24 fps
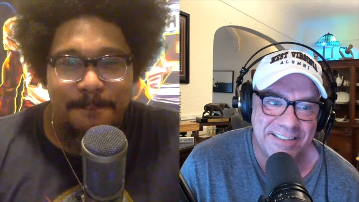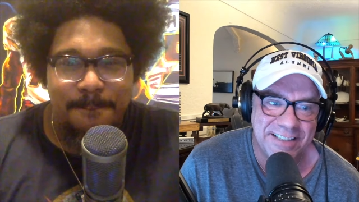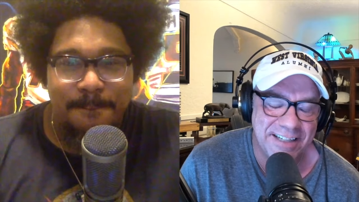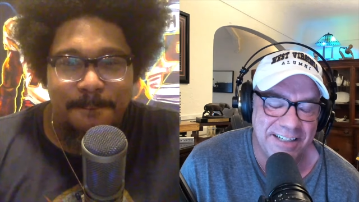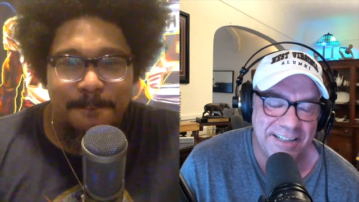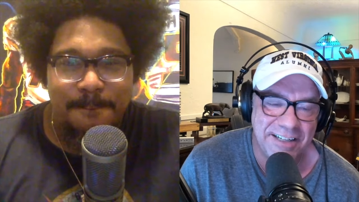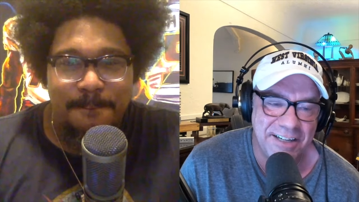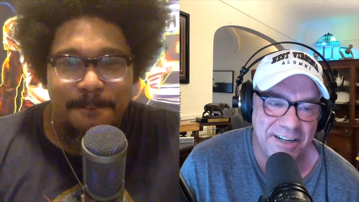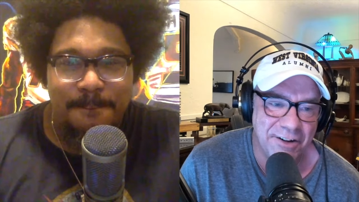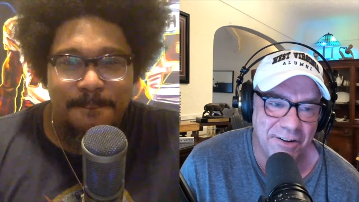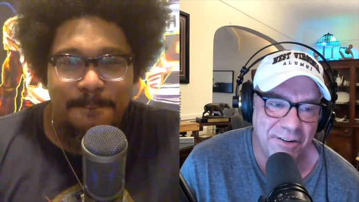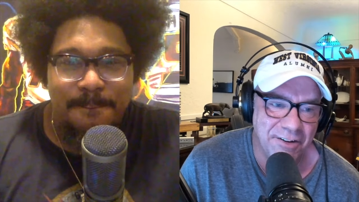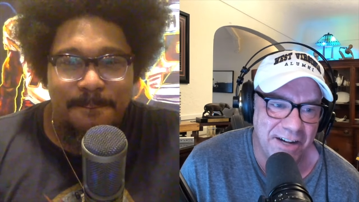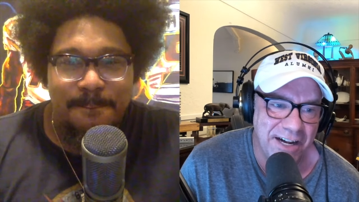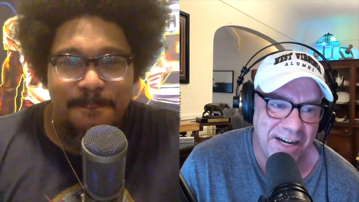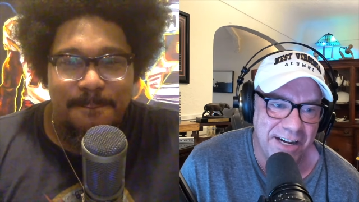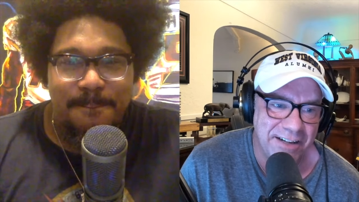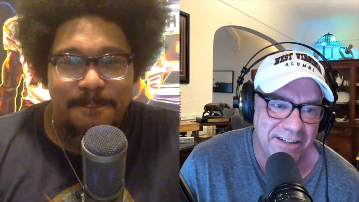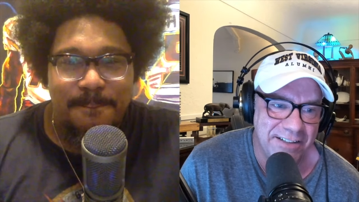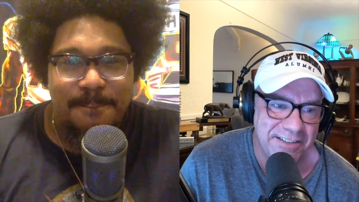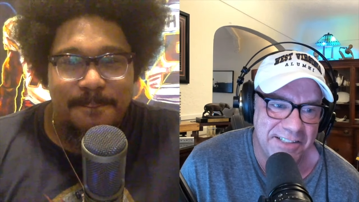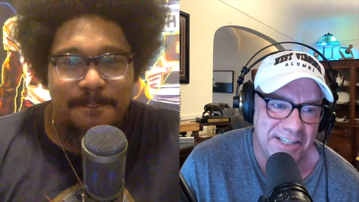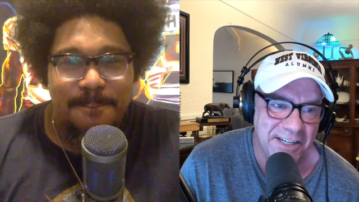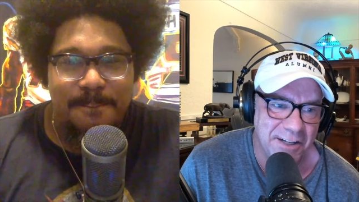Speaker 1: uh, you know,
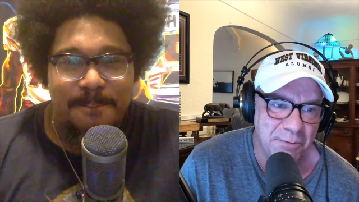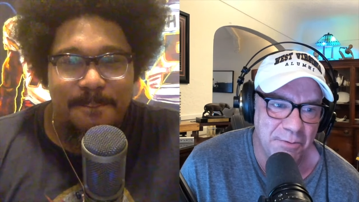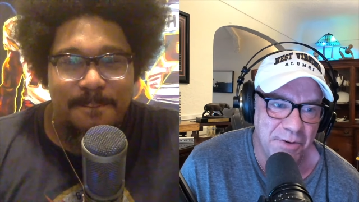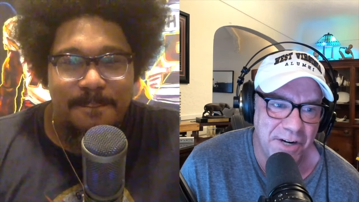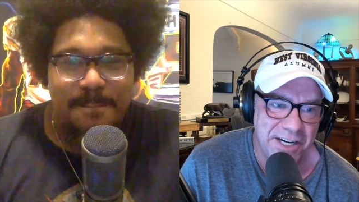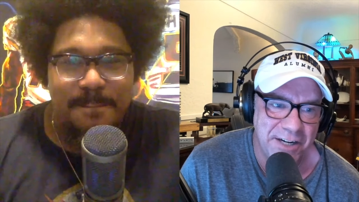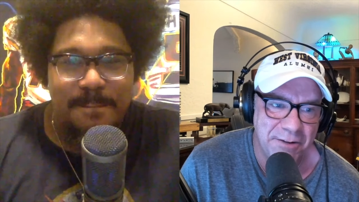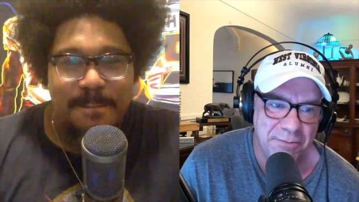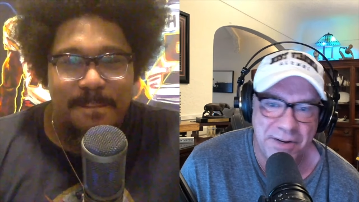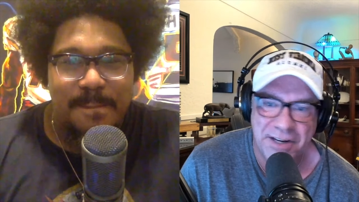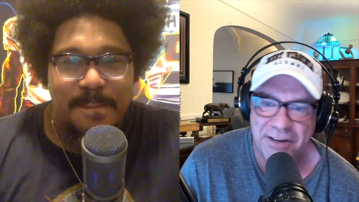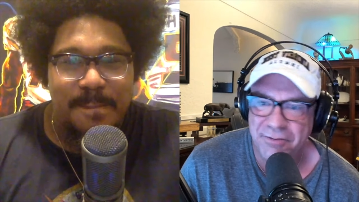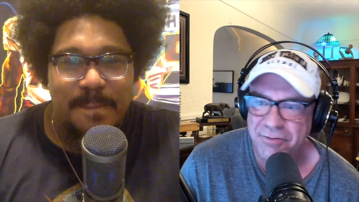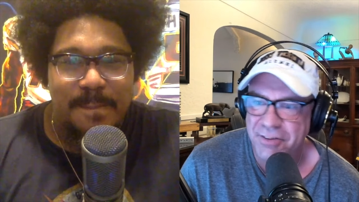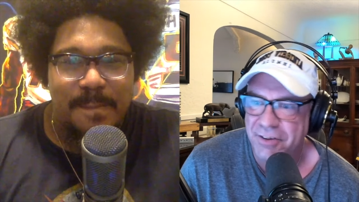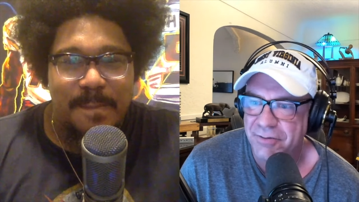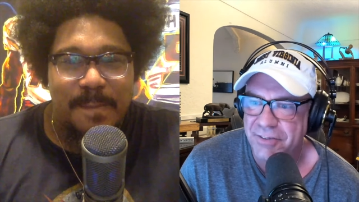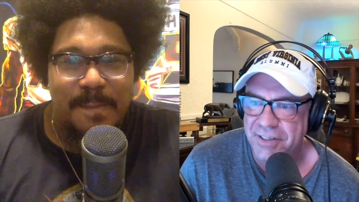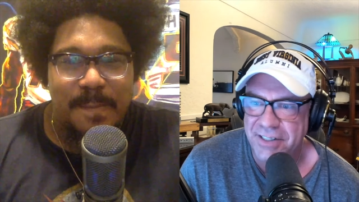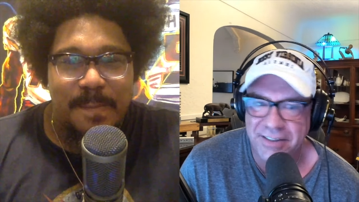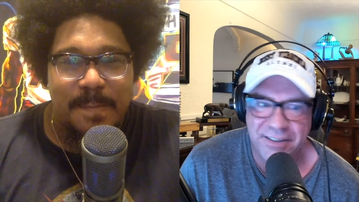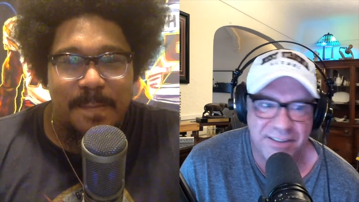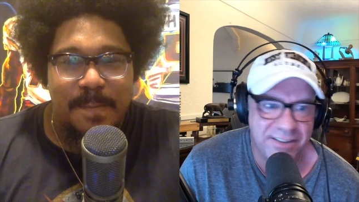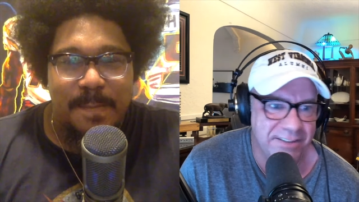I celebrated being
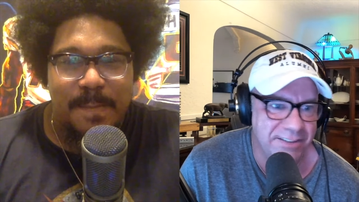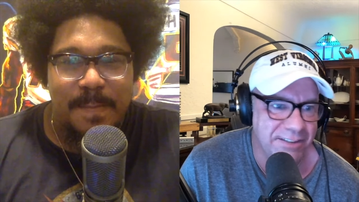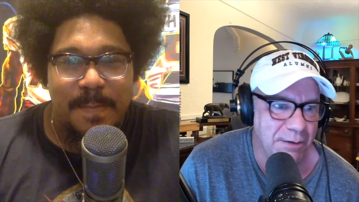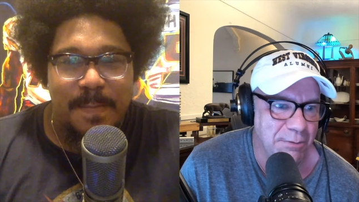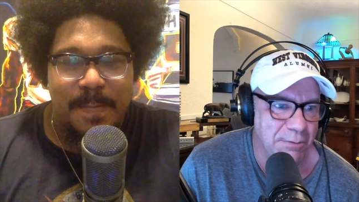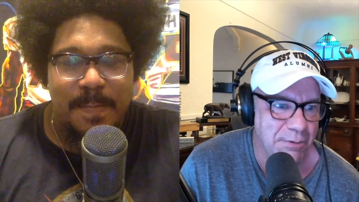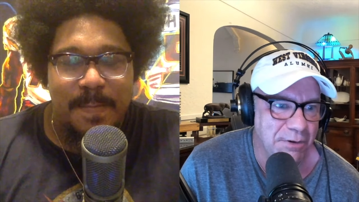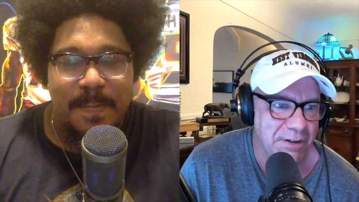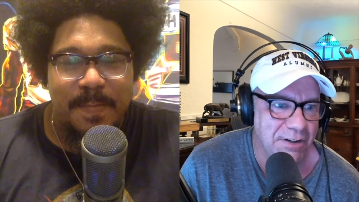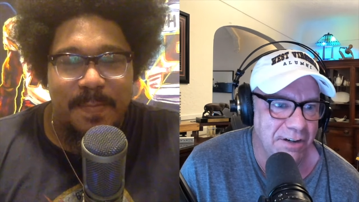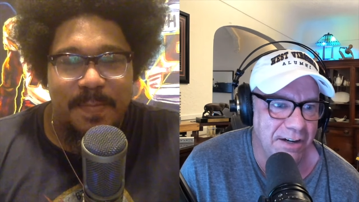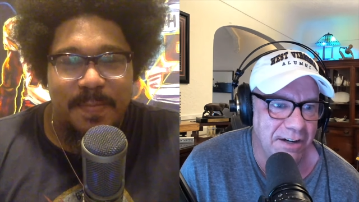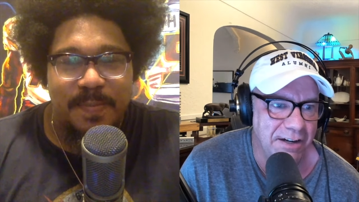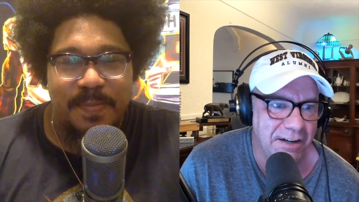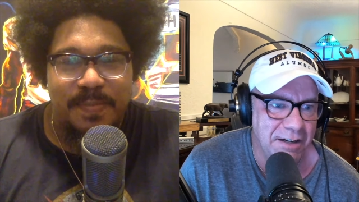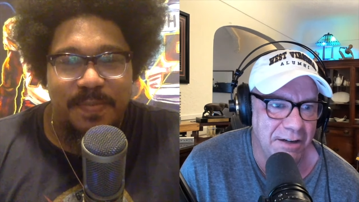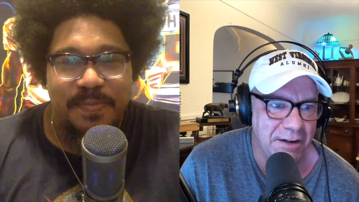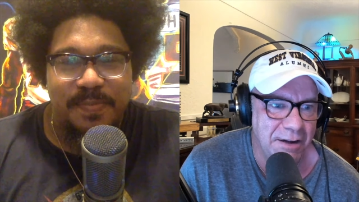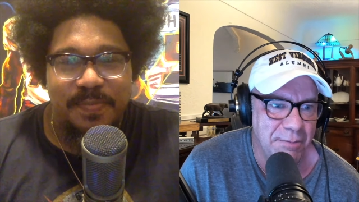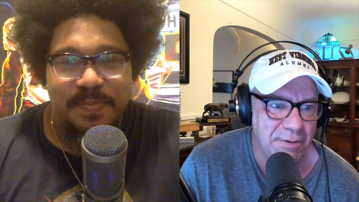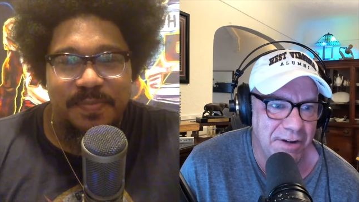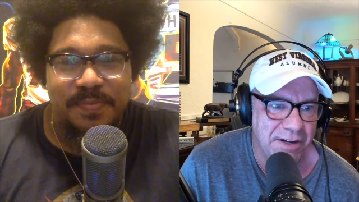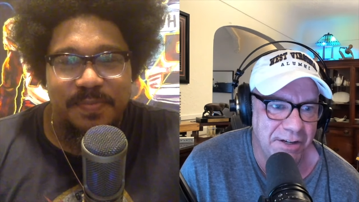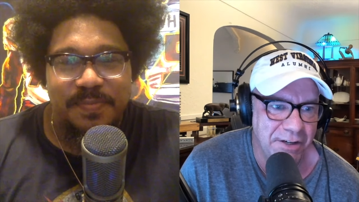fifty this summer. Uh, how
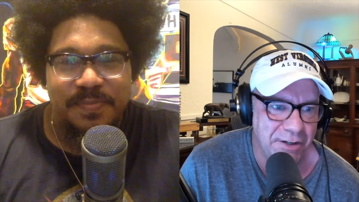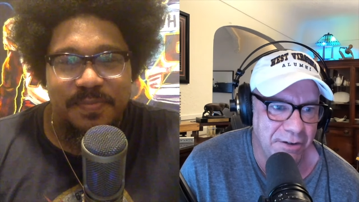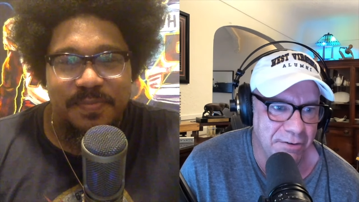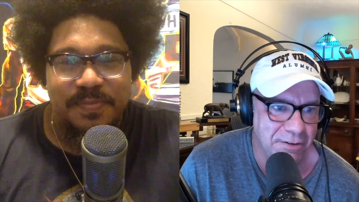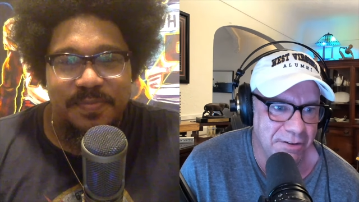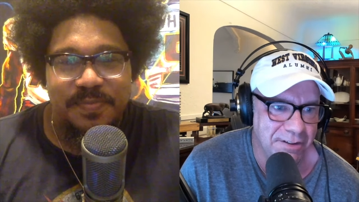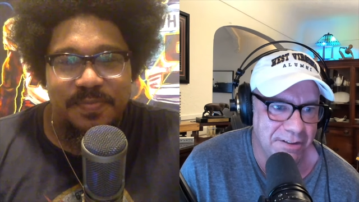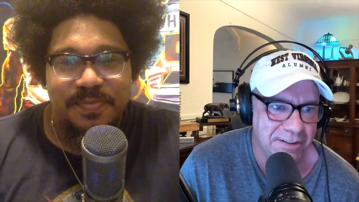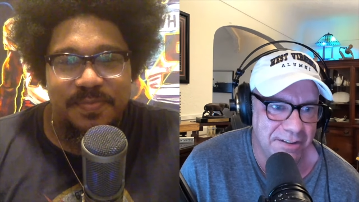about you?